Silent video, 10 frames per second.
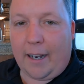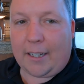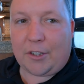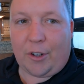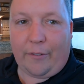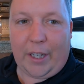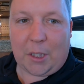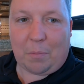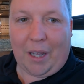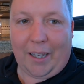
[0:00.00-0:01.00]
Nexus RV
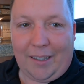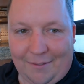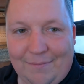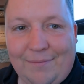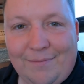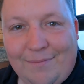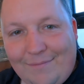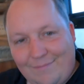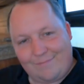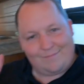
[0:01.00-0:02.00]
display.
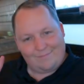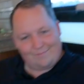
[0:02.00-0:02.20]
Awesome.